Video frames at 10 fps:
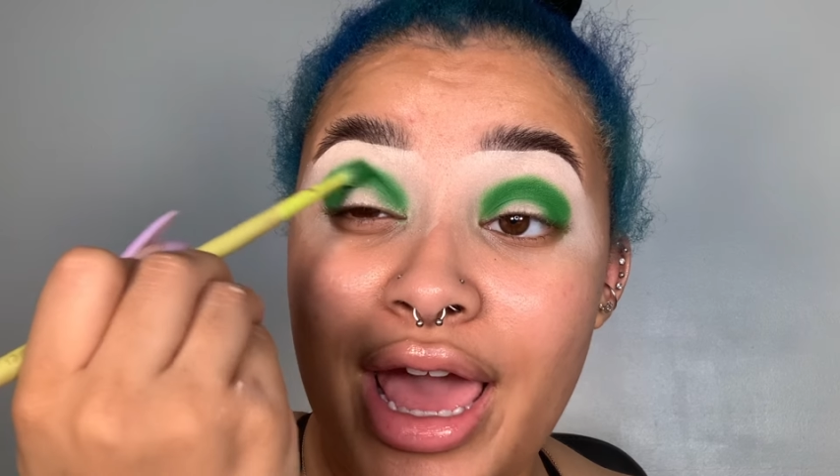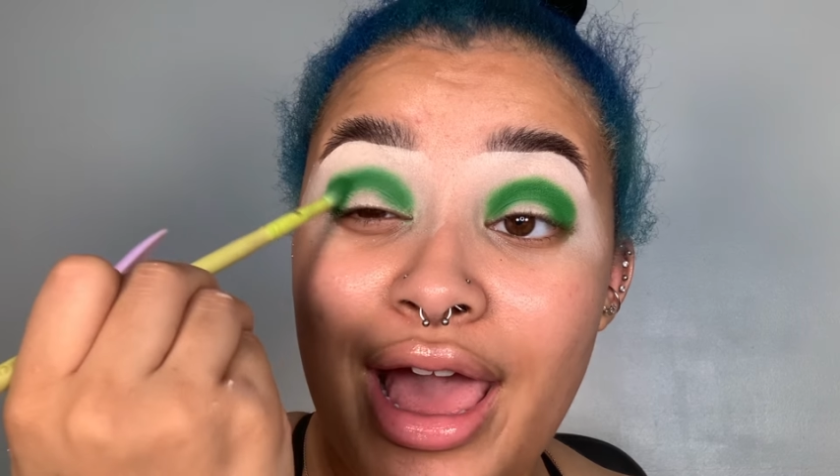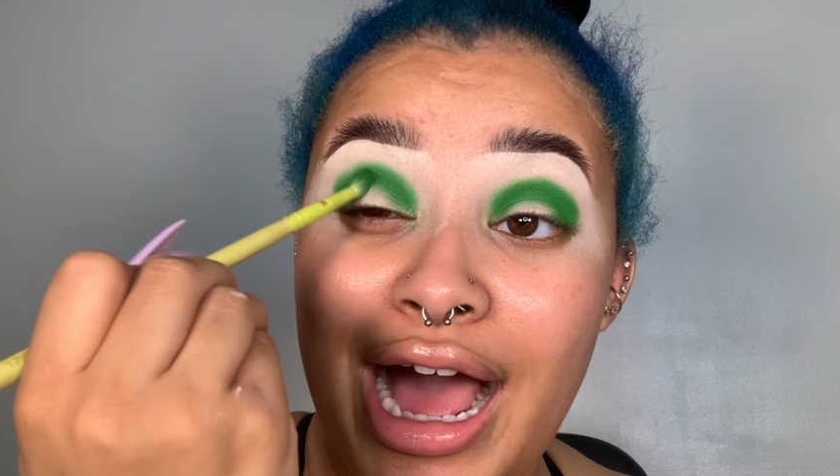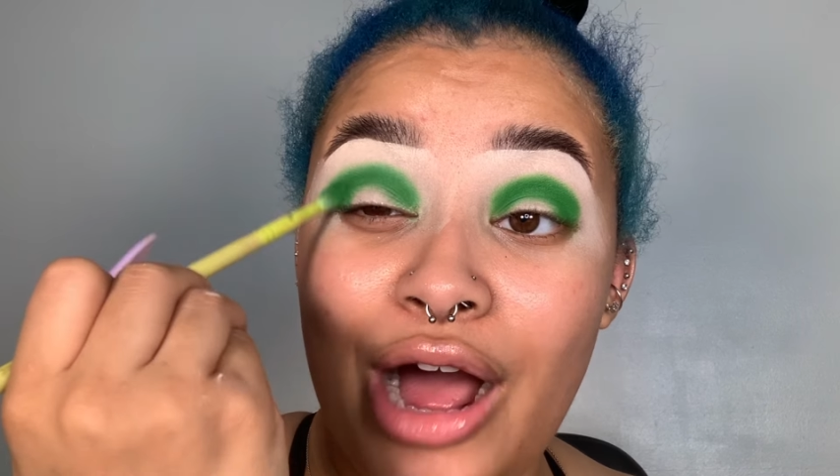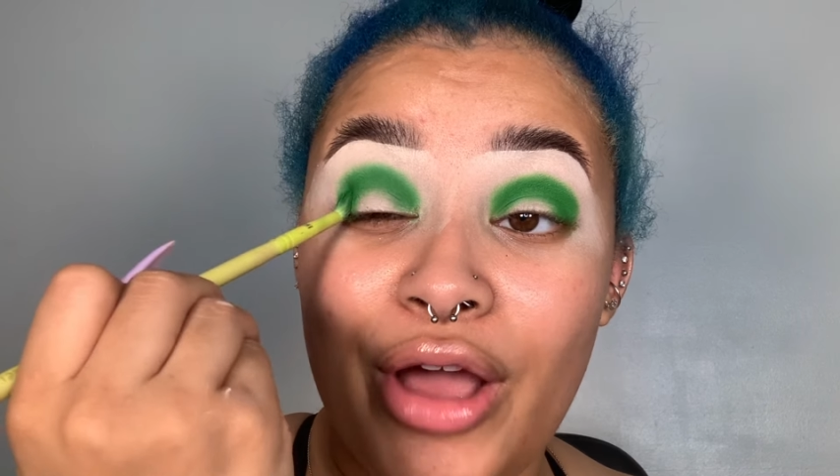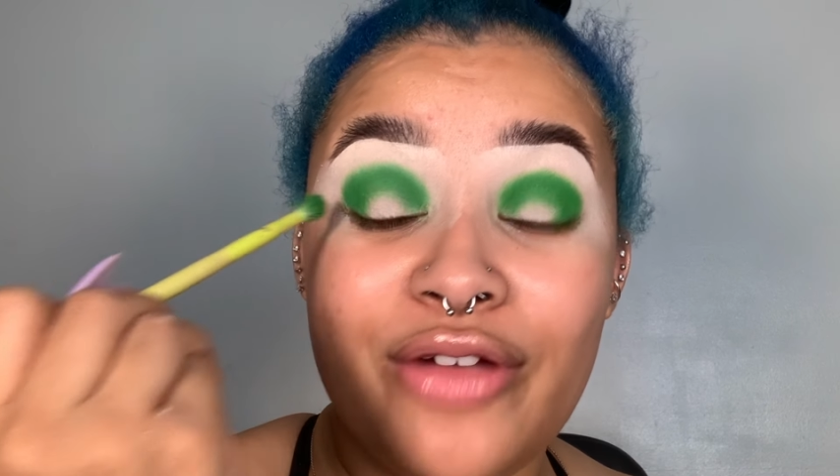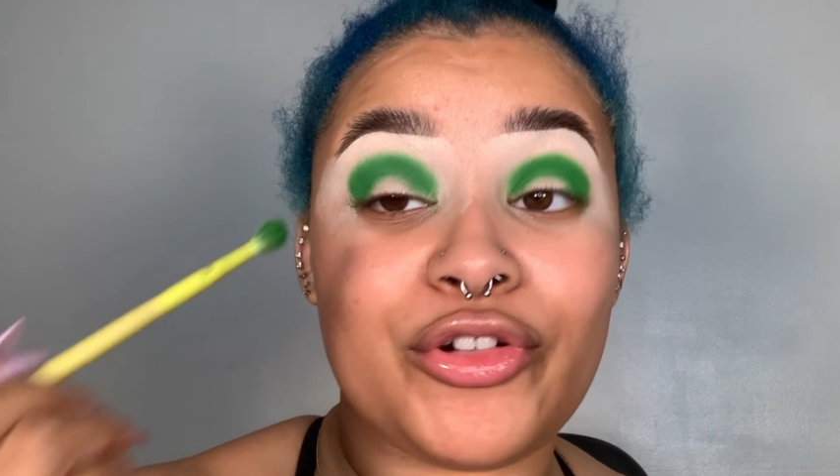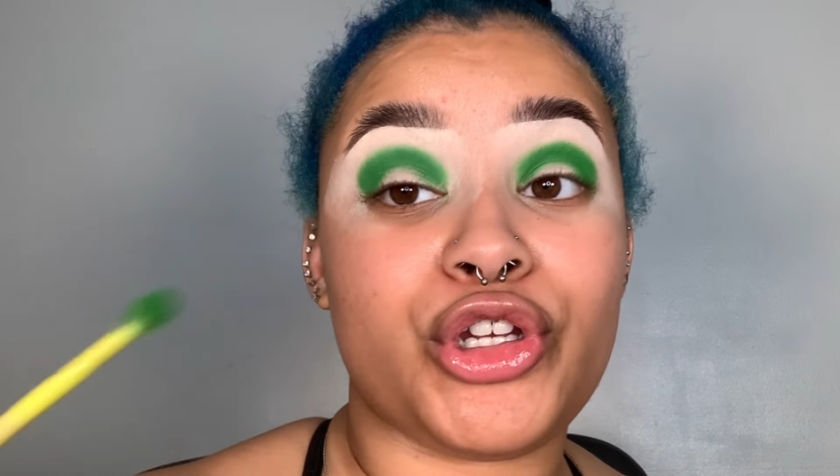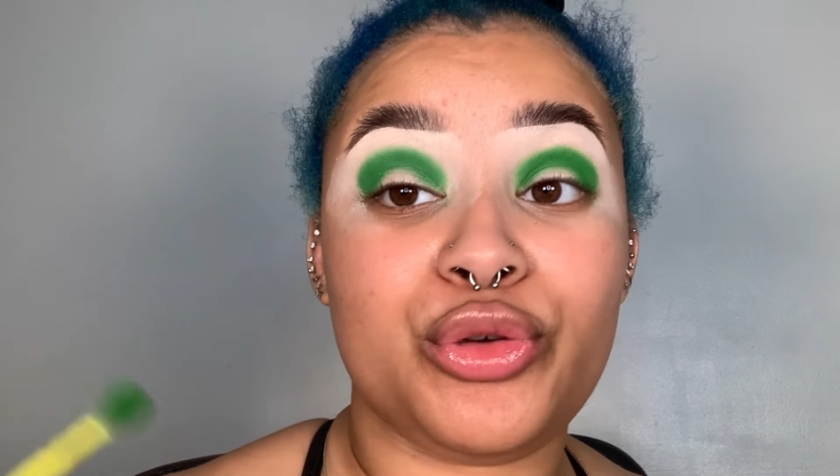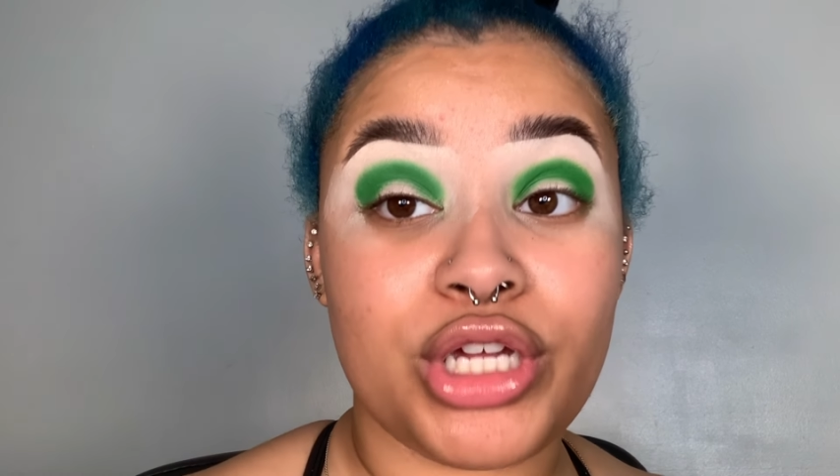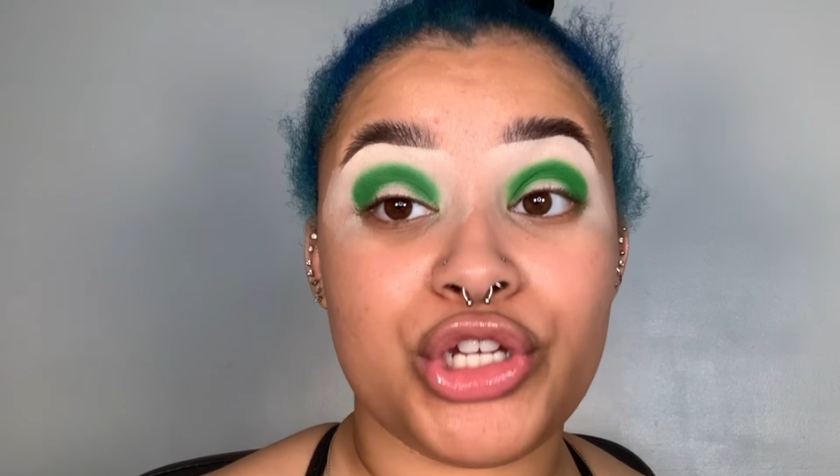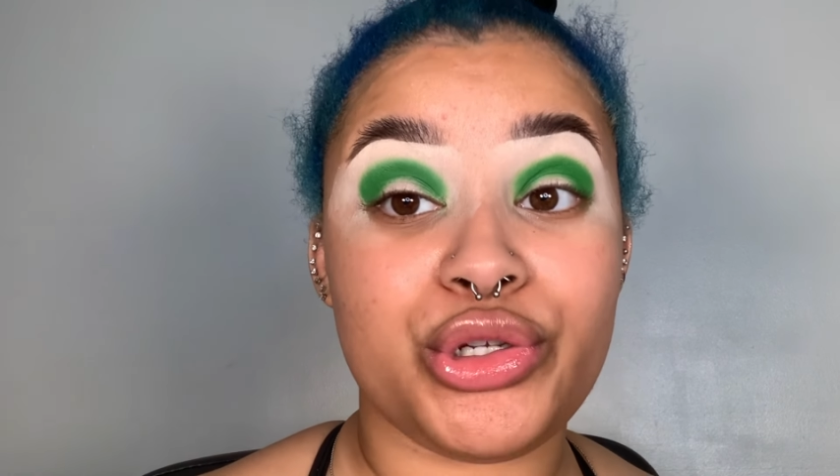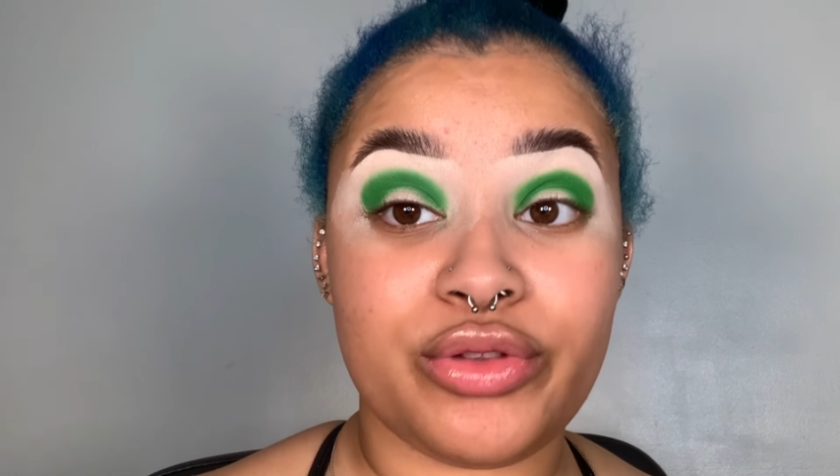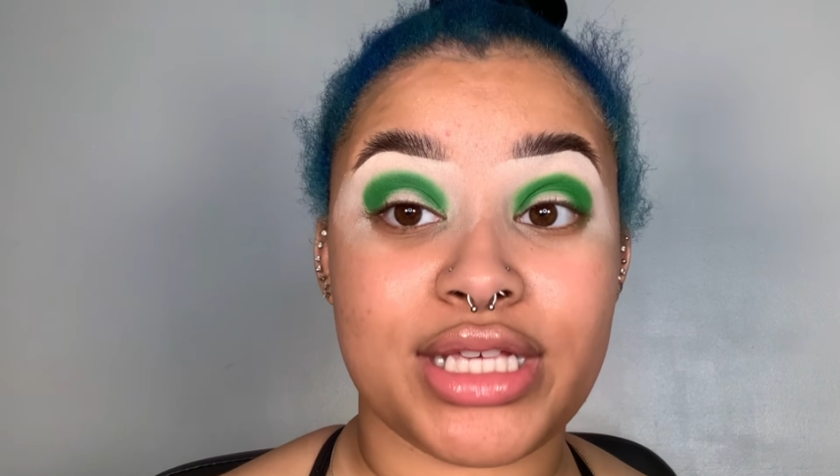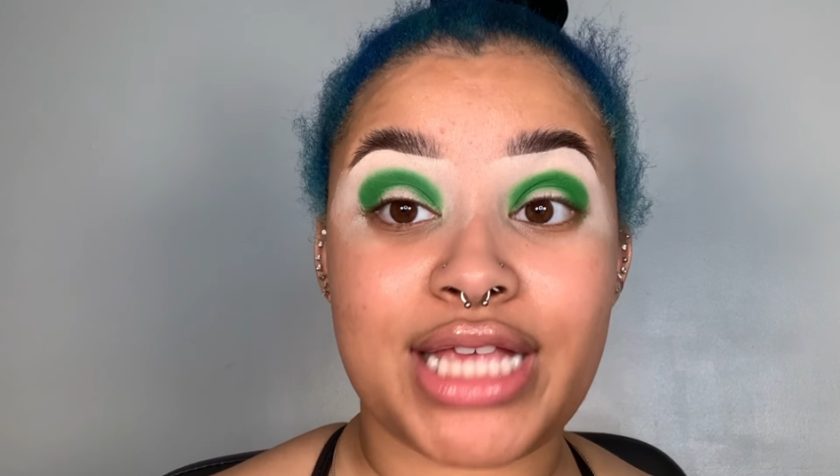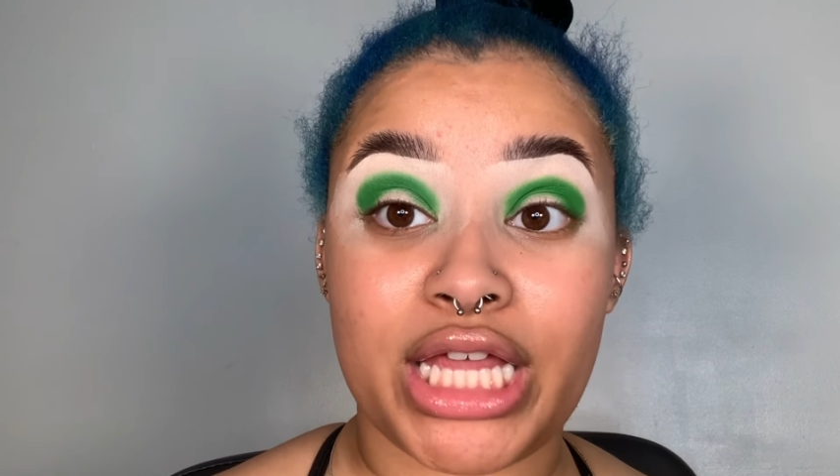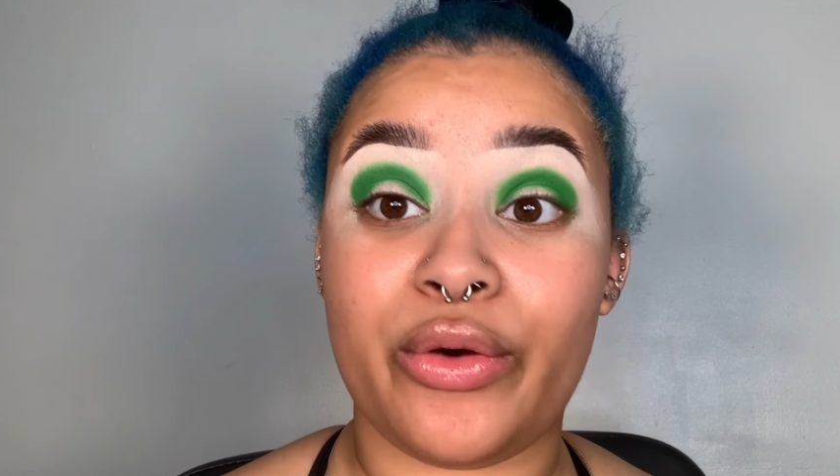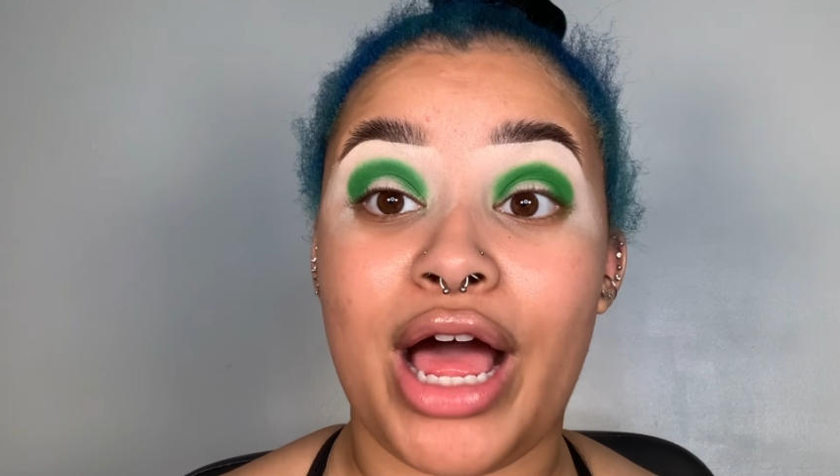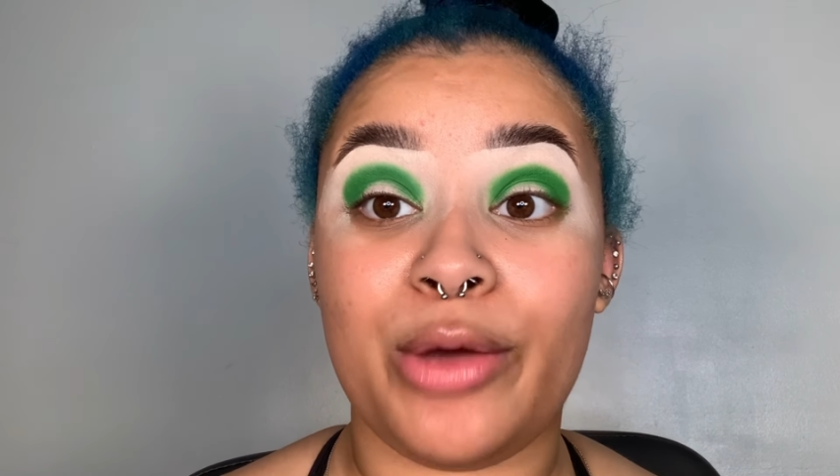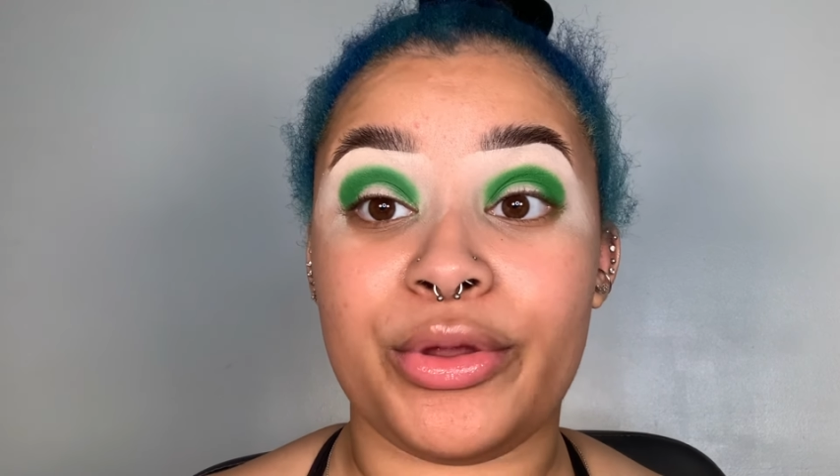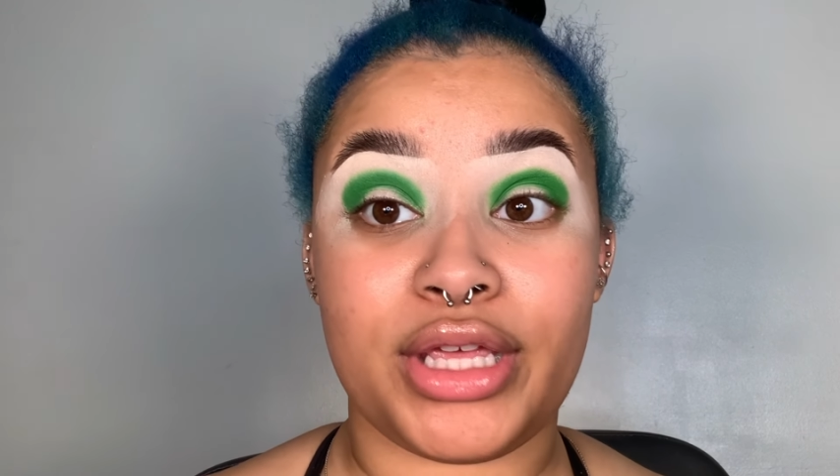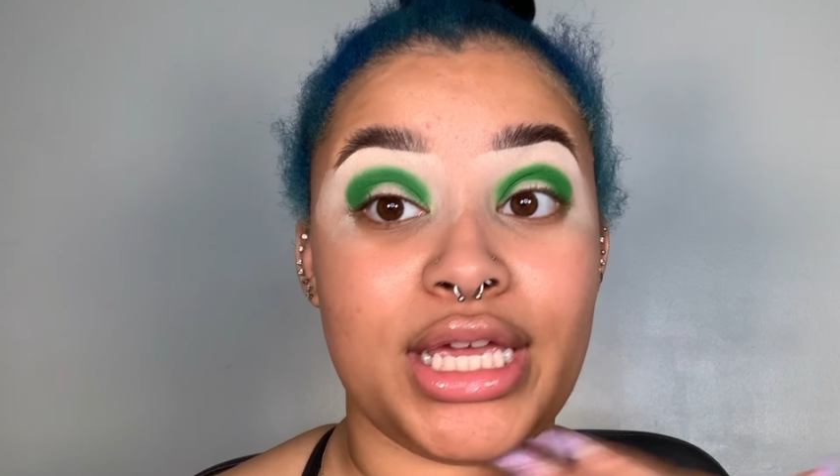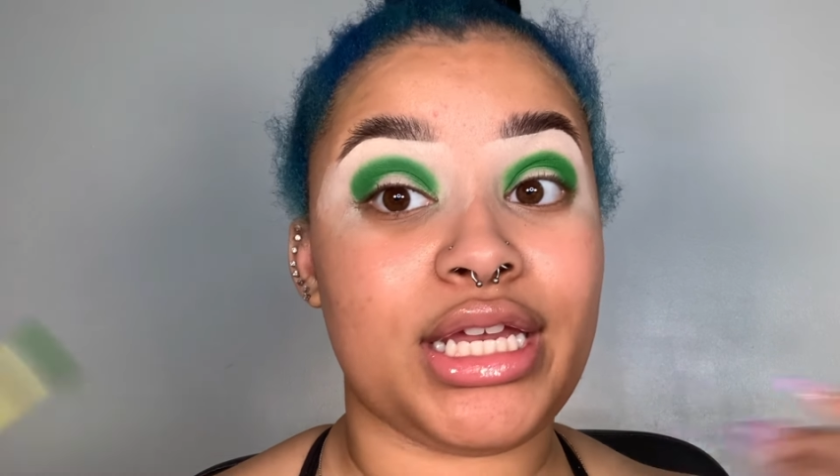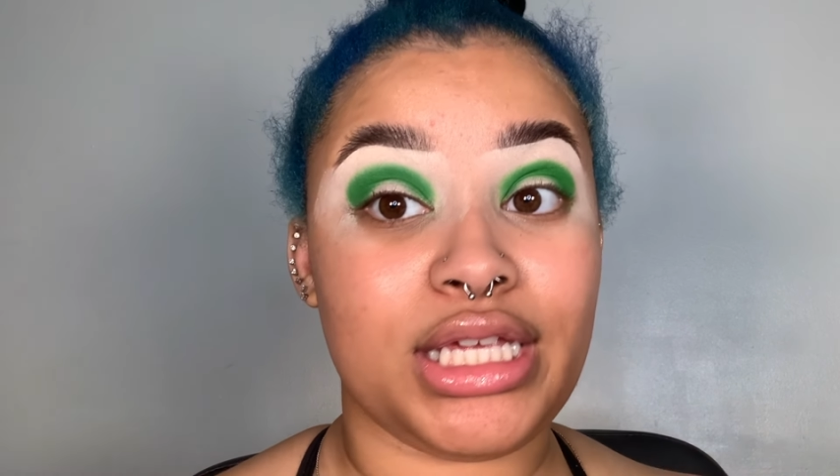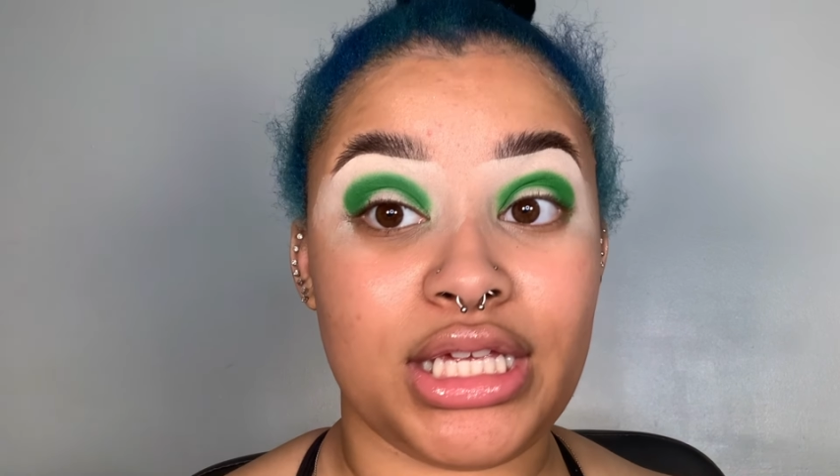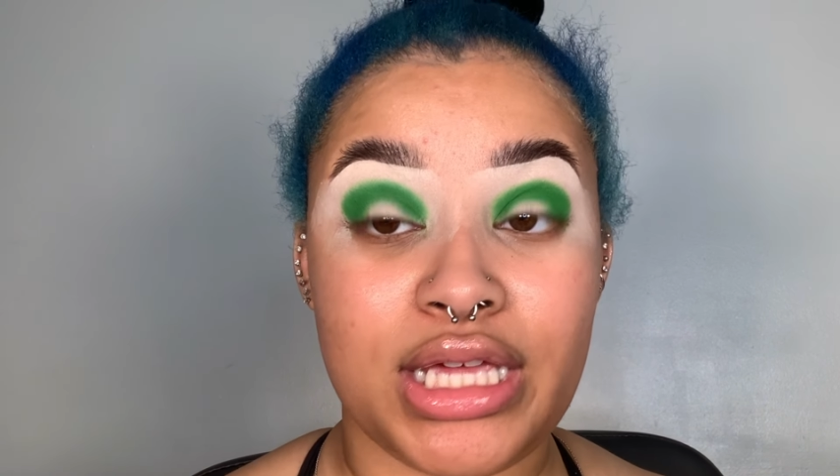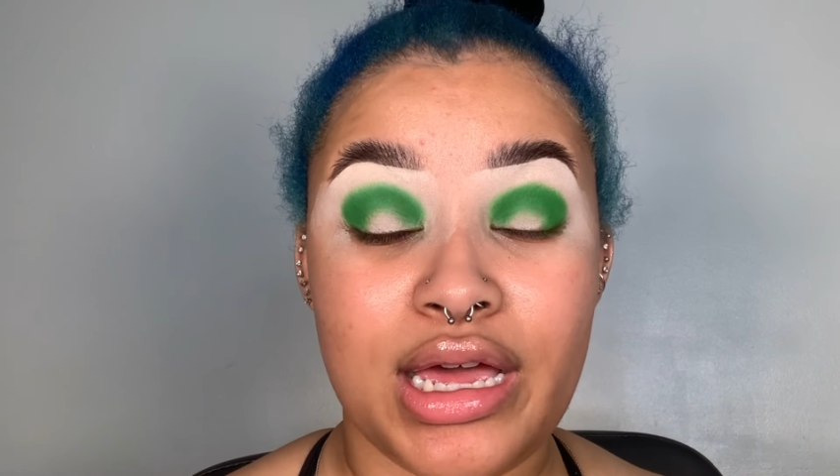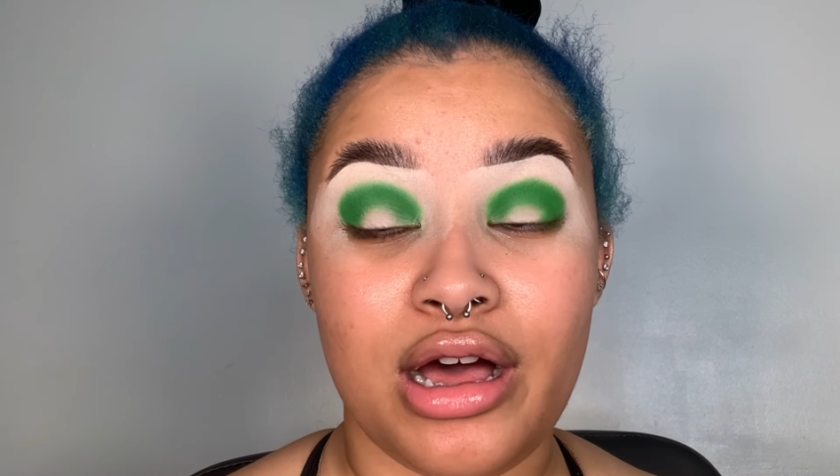However, you can do this halo eye with any